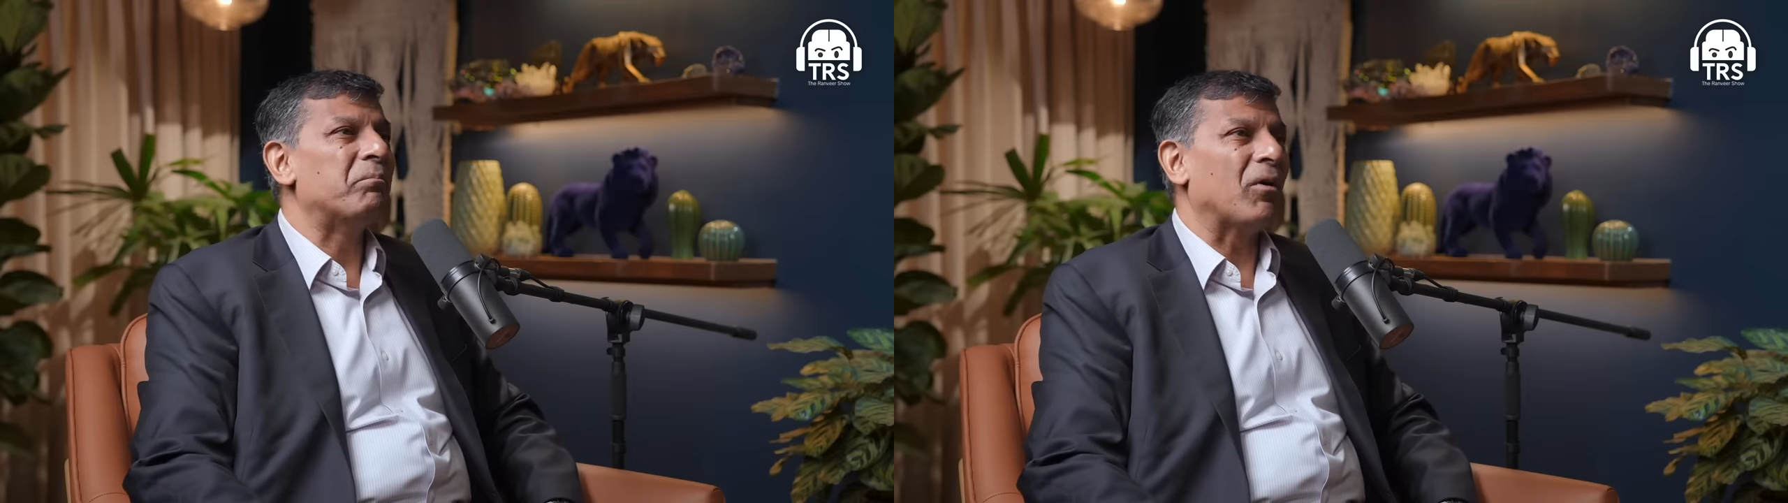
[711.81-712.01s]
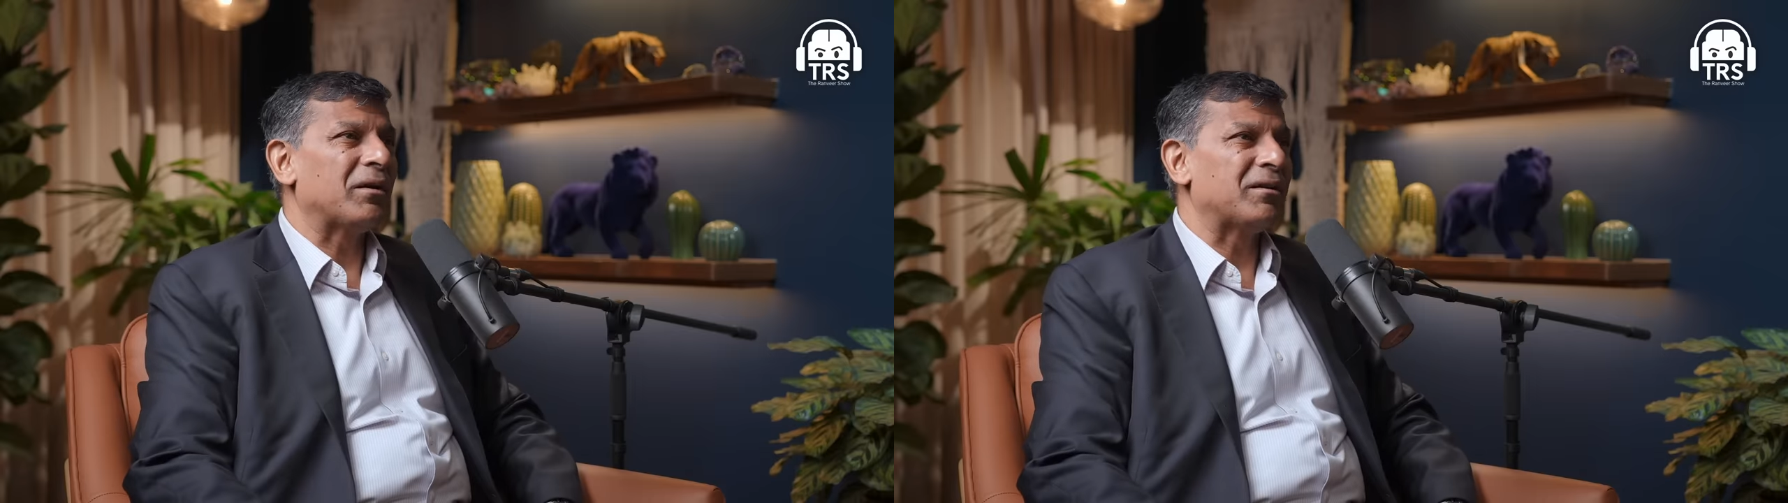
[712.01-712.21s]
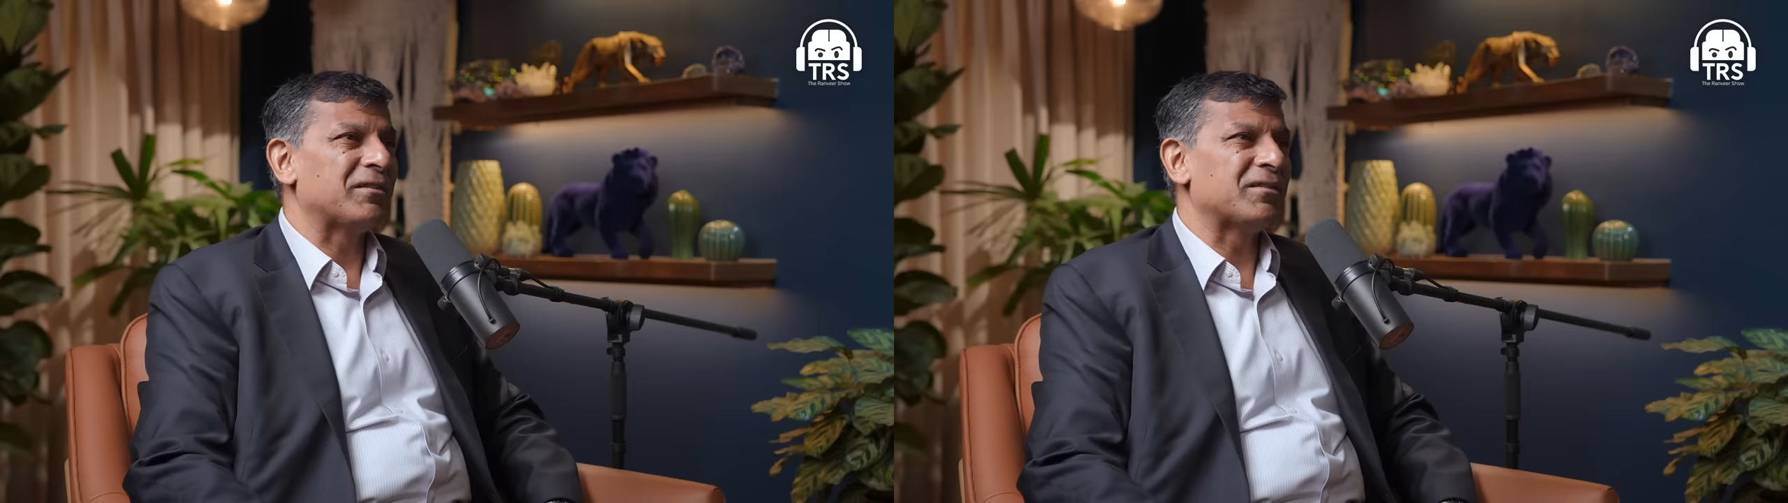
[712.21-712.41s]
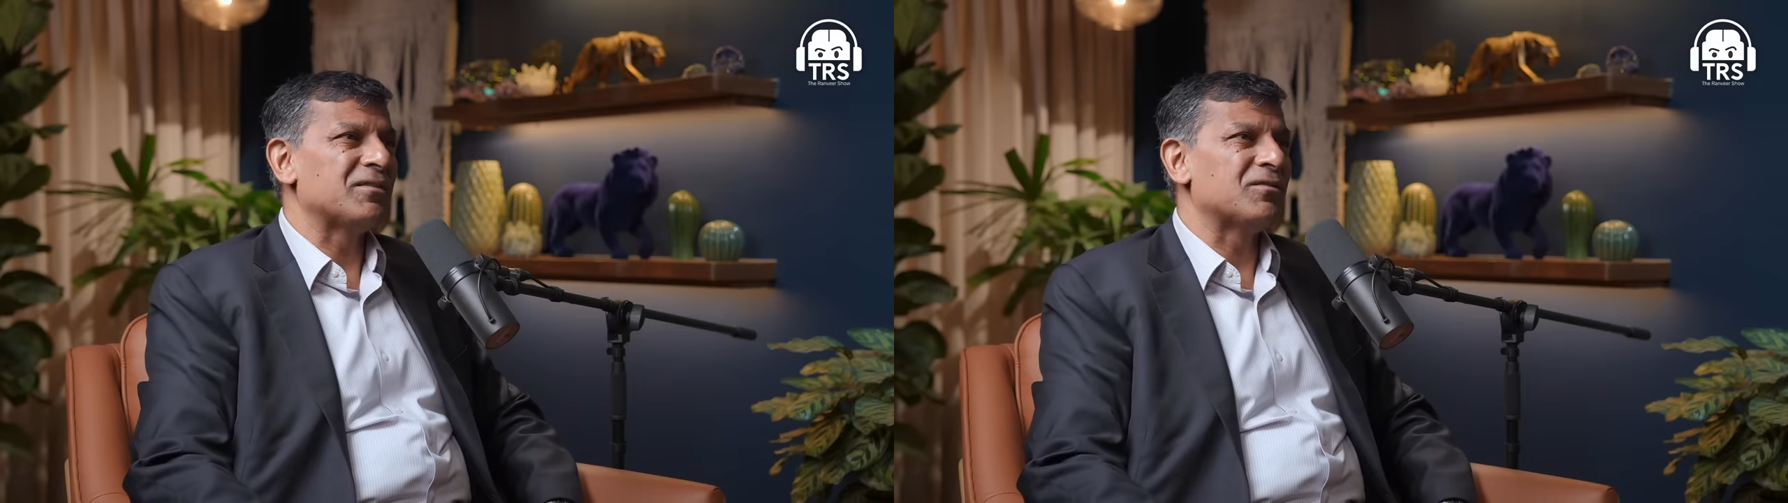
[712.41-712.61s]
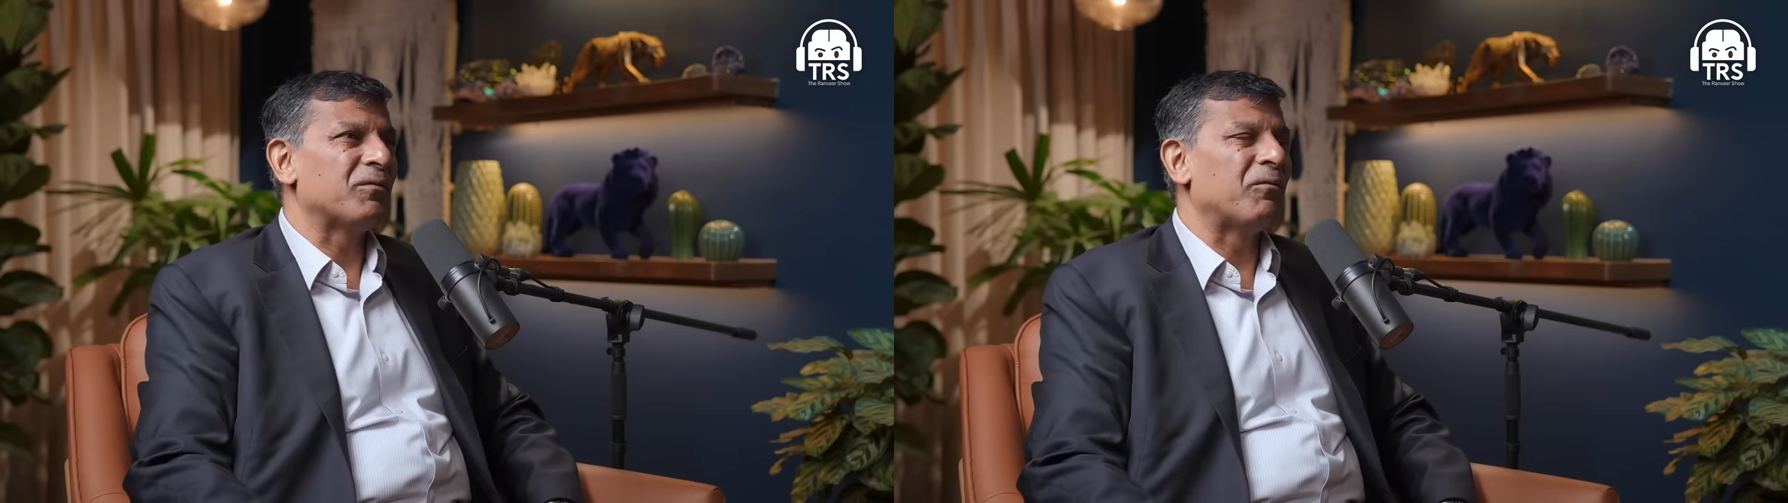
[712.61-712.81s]

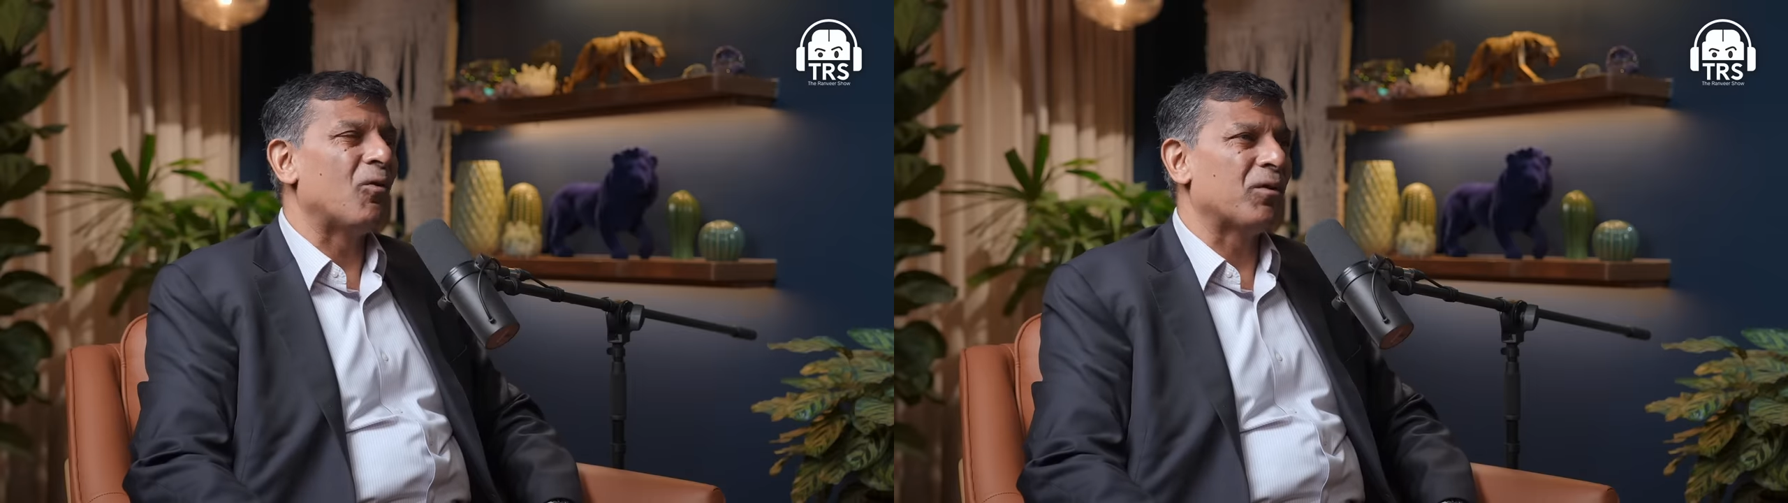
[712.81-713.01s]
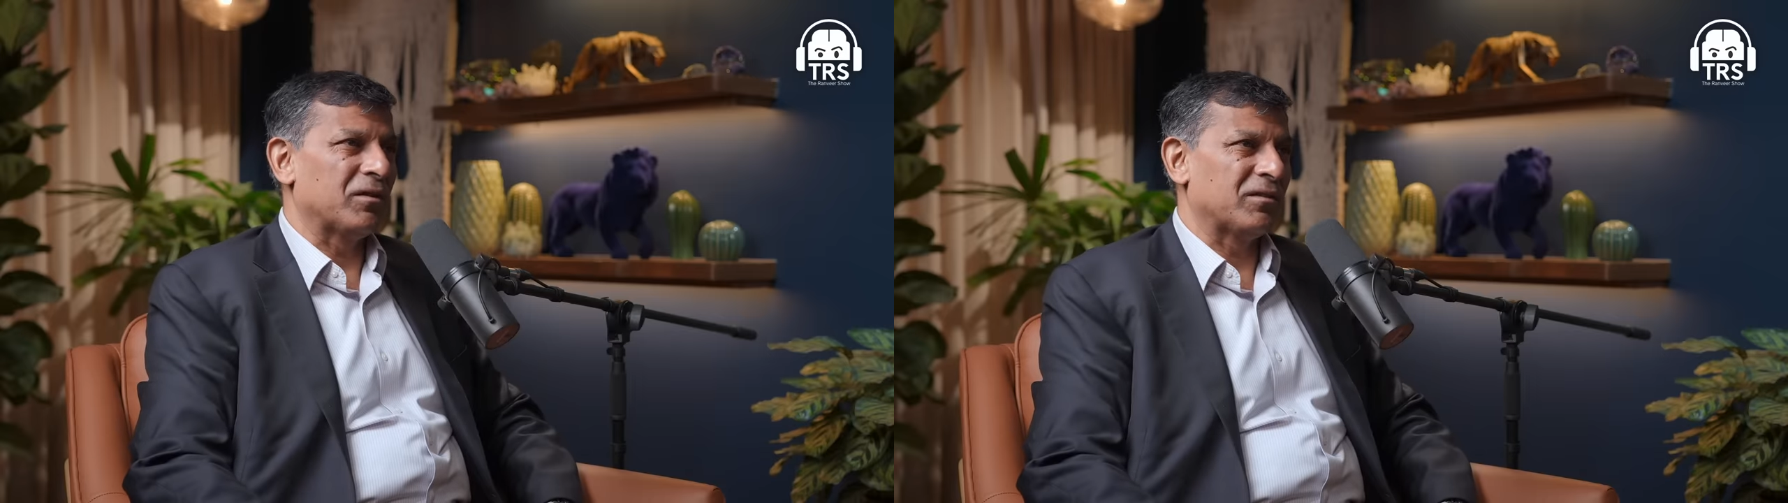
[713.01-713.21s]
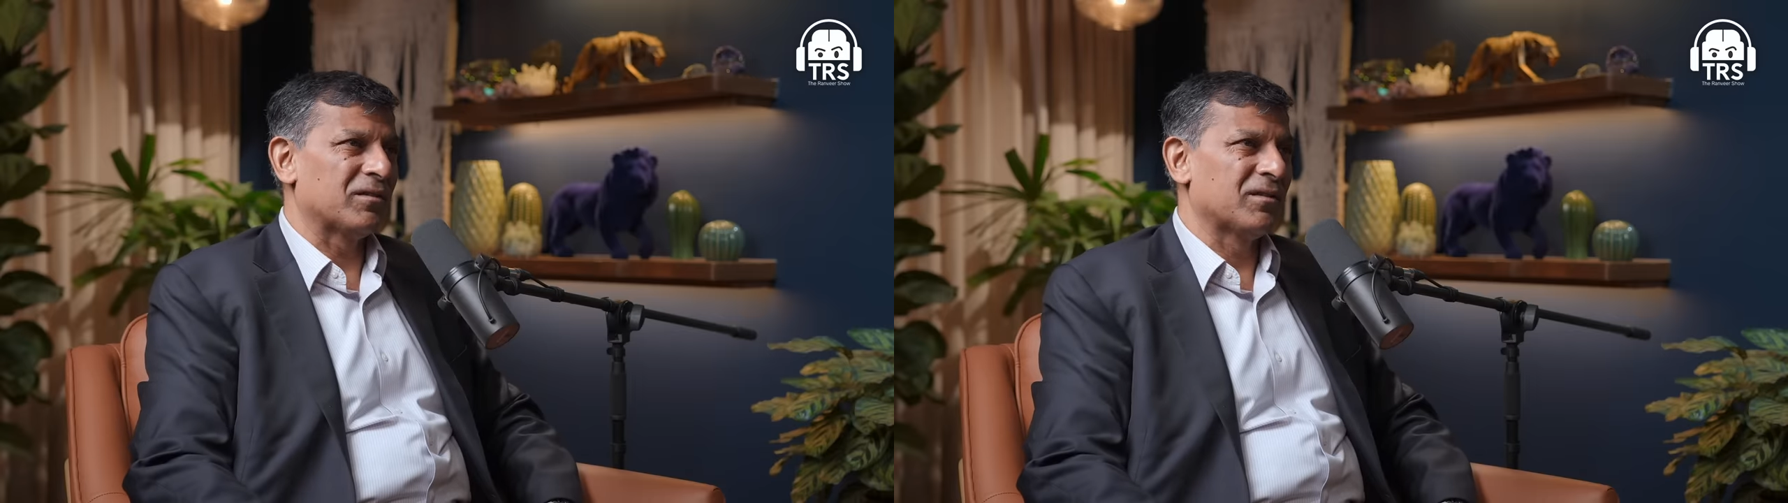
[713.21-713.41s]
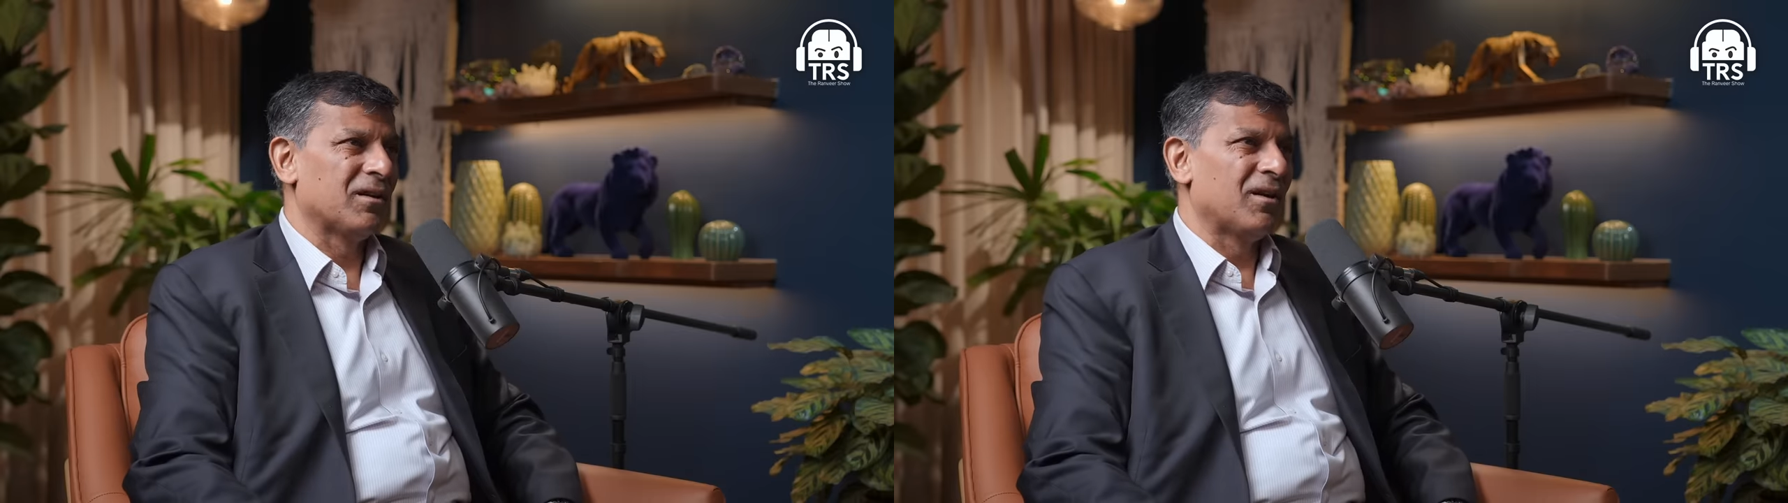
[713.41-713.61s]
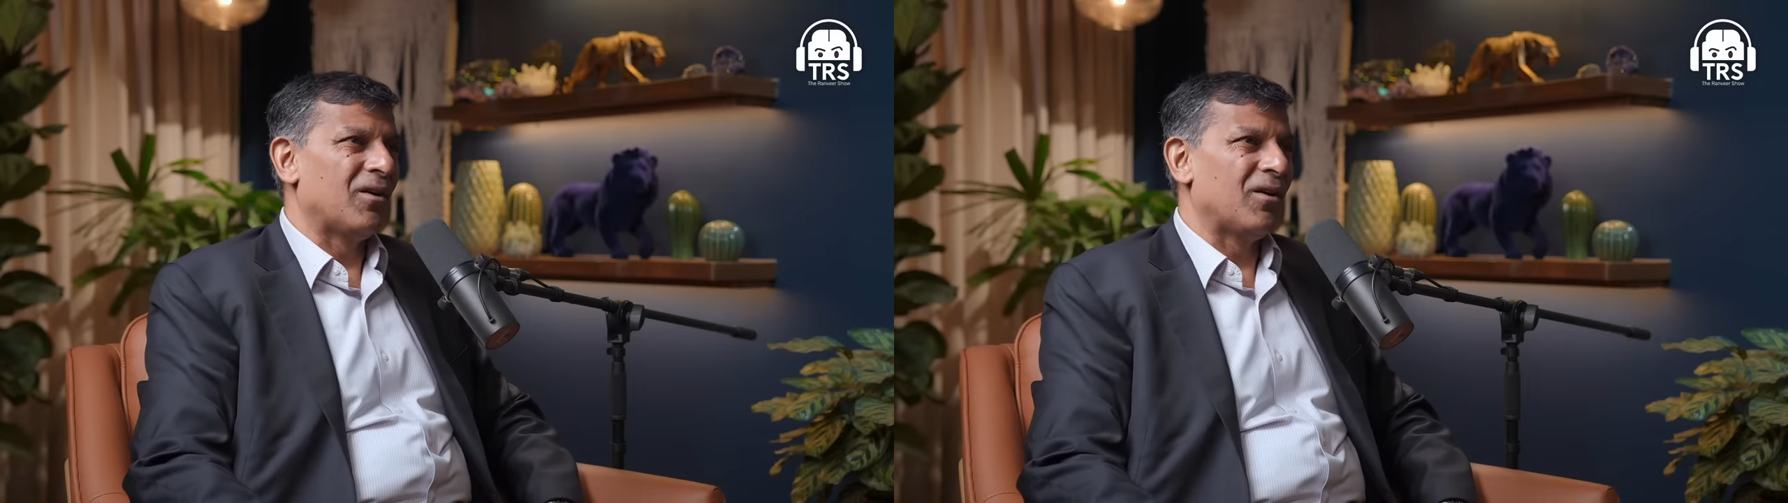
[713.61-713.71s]
politicians to focus